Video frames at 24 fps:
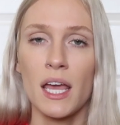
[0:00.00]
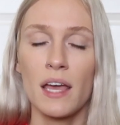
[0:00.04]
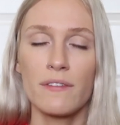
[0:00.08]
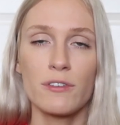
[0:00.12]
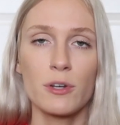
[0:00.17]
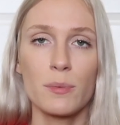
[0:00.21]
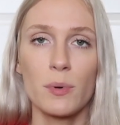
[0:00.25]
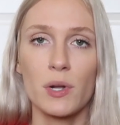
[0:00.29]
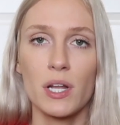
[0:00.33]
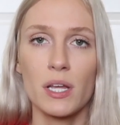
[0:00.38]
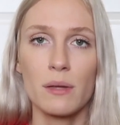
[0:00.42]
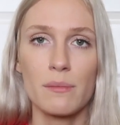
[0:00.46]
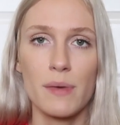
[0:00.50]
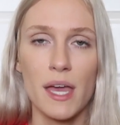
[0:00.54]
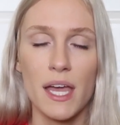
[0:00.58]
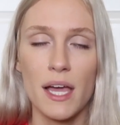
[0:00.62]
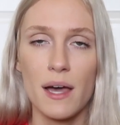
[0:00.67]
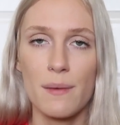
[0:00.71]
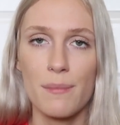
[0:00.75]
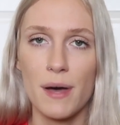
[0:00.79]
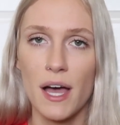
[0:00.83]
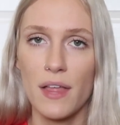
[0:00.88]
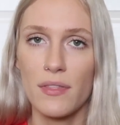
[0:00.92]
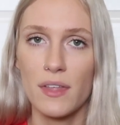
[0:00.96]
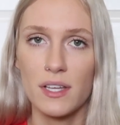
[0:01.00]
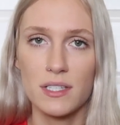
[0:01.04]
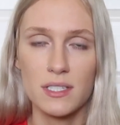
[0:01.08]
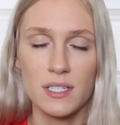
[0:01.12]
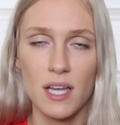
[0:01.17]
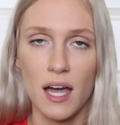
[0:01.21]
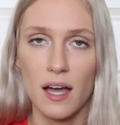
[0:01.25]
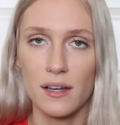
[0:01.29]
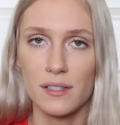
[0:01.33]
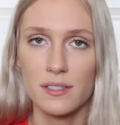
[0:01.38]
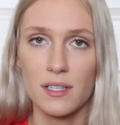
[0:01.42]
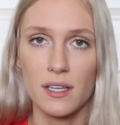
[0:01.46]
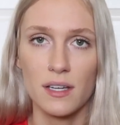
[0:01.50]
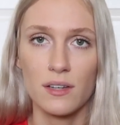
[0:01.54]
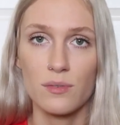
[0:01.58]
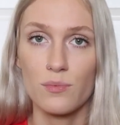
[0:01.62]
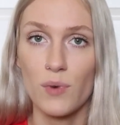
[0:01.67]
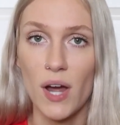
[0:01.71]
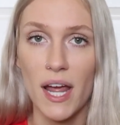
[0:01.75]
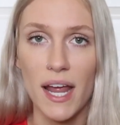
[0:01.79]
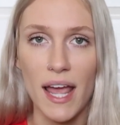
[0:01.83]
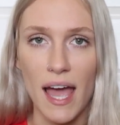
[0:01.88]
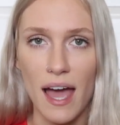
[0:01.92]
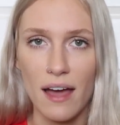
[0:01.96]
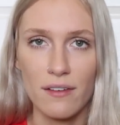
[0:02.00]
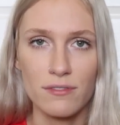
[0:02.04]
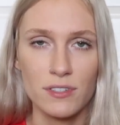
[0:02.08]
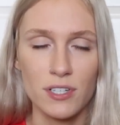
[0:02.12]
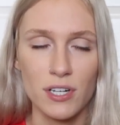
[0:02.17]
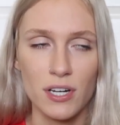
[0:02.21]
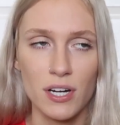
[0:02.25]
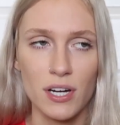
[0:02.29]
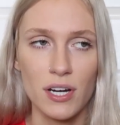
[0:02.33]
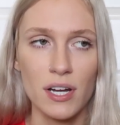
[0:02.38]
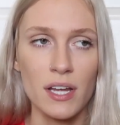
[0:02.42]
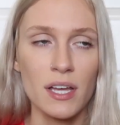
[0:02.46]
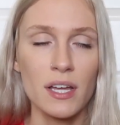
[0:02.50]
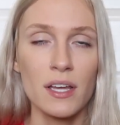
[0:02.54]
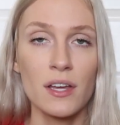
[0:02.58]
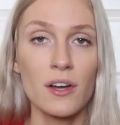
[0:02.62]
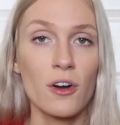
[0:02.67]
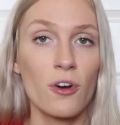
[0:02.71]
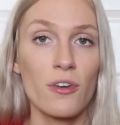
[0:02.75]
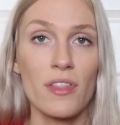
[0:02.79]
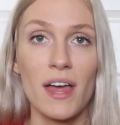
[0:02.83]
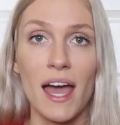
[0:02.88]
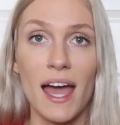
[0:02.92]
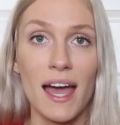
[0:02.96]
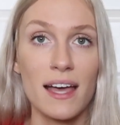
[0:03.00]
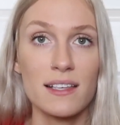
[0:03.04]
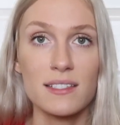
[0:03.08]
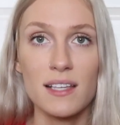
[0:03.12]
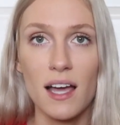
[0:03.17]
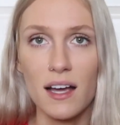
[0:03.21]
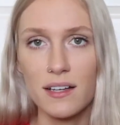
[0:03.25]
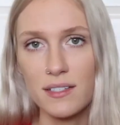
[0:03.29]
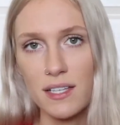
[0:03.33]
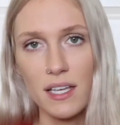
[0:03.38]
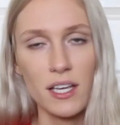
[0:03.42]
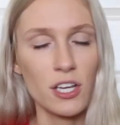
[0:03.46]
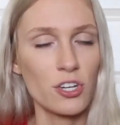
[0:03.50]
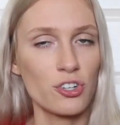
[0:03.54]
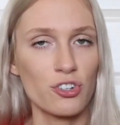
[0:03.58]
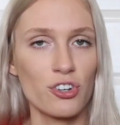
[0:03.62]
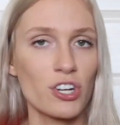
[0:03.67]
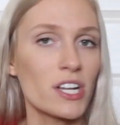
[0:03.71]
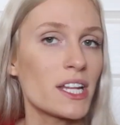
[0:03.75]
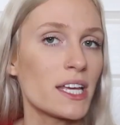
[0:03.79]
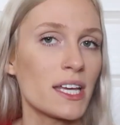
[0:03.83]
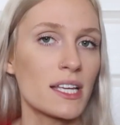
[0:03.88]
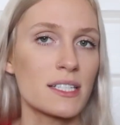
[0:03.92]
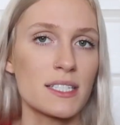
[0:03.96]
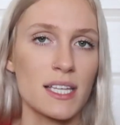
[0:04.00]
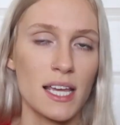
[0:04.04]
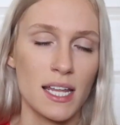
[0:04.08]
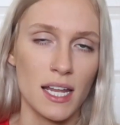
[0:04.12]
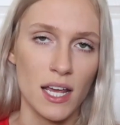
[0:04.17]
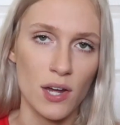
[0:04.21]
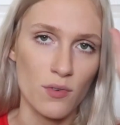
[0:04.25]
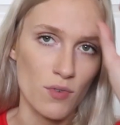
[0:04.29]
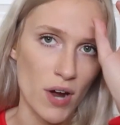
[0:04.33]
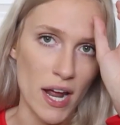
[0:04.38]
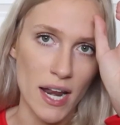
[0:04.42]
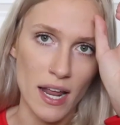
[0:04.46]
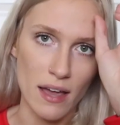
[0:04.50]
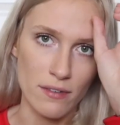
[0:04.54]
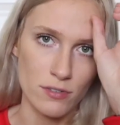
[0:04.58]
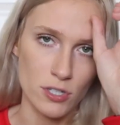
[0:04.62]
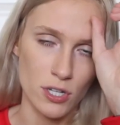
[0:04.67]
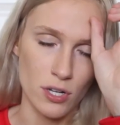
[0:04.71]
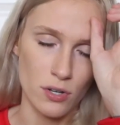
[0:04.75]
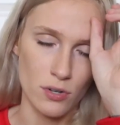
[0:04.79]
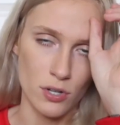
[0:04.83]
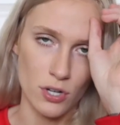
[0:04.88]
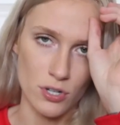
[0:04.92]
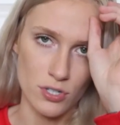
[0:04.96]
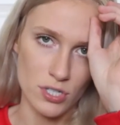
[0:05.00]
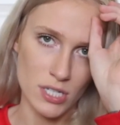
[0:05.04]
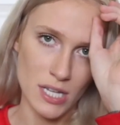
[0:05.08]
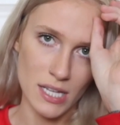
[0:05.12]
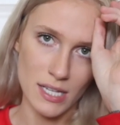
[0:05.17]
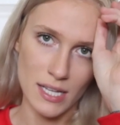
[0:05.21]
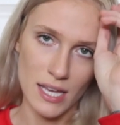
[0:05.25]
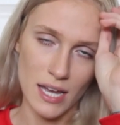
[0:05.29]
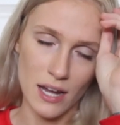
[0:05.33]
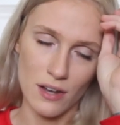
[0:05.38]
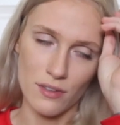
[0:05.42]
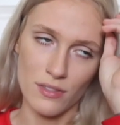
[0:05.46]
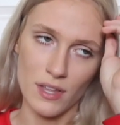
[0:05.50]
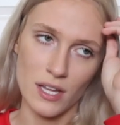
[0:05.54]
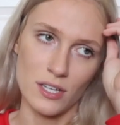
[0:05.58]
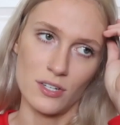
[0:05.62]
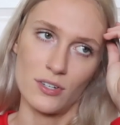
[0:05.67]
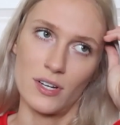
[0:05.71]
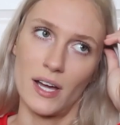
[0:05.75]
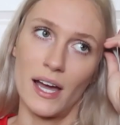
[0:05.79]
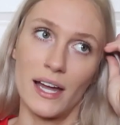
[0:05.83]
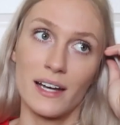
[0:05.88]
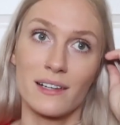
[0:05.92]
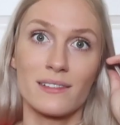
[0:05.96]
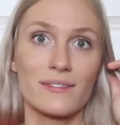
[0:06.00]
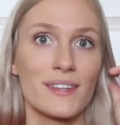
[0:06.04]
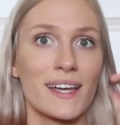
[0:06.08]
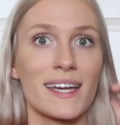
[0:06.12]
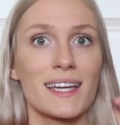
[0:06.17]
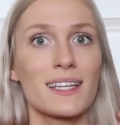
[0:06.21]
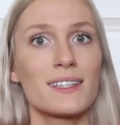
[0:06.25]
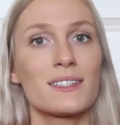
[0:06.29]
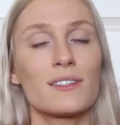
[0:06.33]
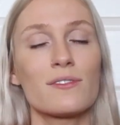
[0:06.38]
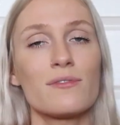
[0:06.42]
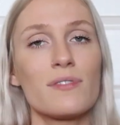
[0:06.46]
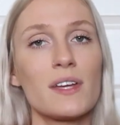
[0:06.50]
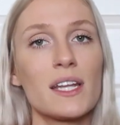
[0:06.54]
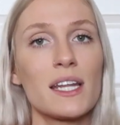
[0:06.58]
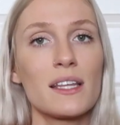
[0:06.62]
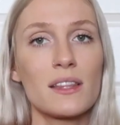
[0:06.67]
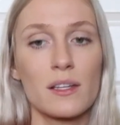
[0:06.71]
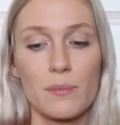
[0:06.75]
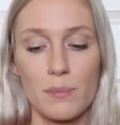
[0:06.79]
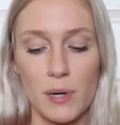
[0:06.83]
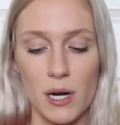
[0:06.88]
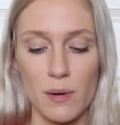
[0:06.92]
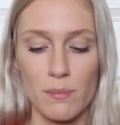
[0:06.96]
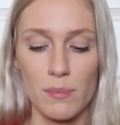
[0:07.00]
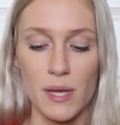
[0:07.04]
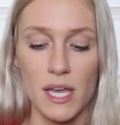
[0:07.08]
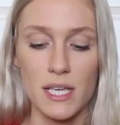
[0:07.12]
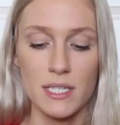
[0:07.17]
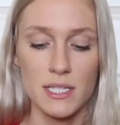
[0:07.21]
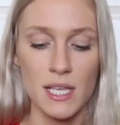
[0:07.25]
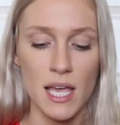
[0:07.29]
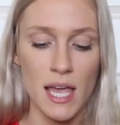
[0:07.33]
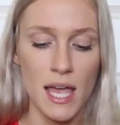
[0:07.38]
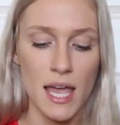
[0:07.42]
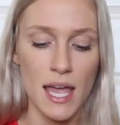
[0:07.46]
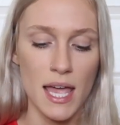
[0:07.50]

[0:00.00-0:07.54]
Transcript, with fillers: if you're putting makeup on that's toxic right after, or that has toxic ingredients in it right after you do your skincare, then you're kind of like defeating the purpose.